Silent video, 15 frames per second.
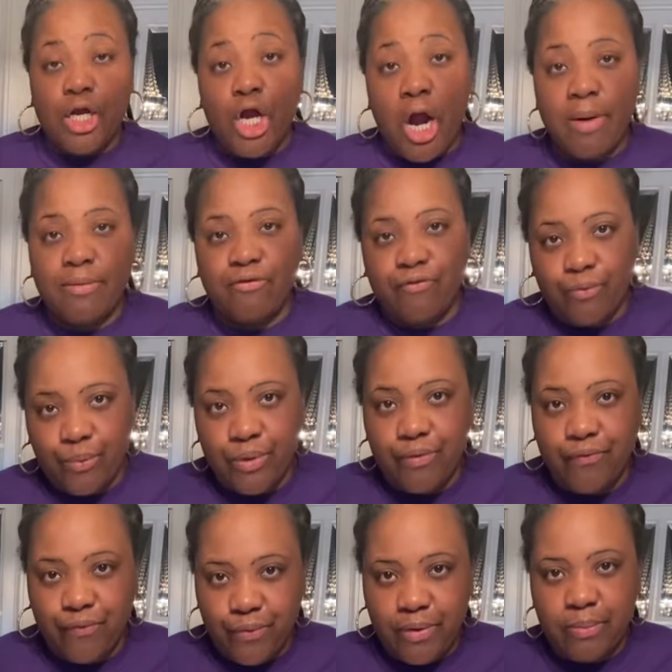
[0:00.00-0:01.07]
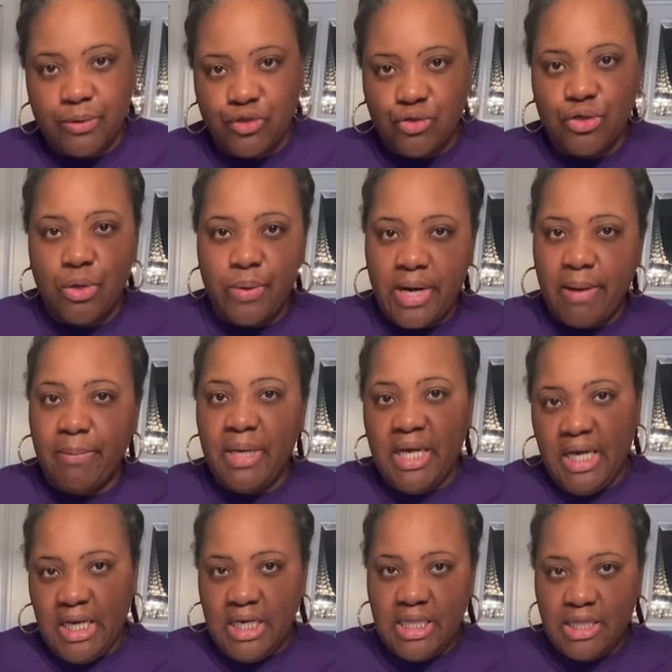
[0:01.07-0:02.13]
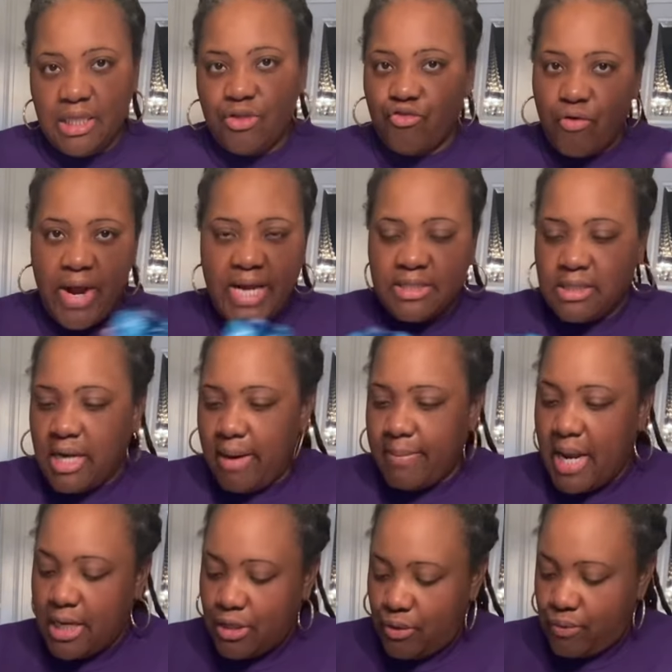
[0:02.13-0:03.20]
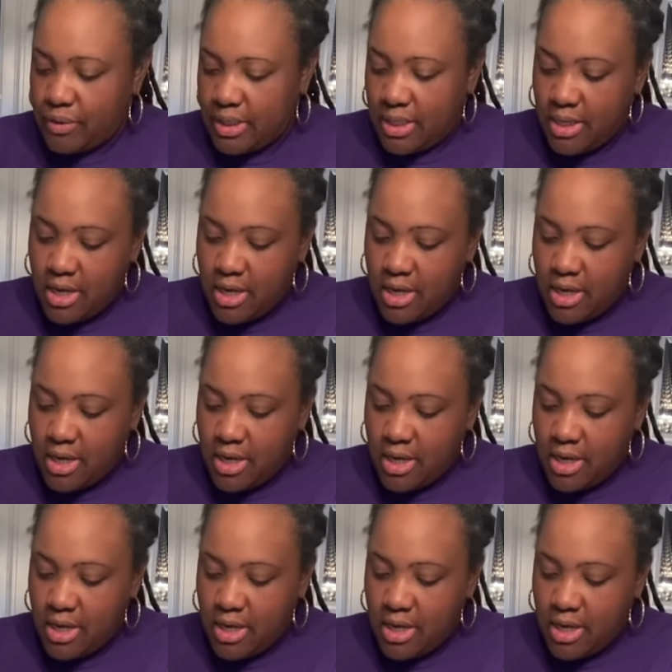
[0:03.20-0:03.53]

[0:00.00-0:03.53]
garbage for real, but you know what I mean. Any trash that I'm not using.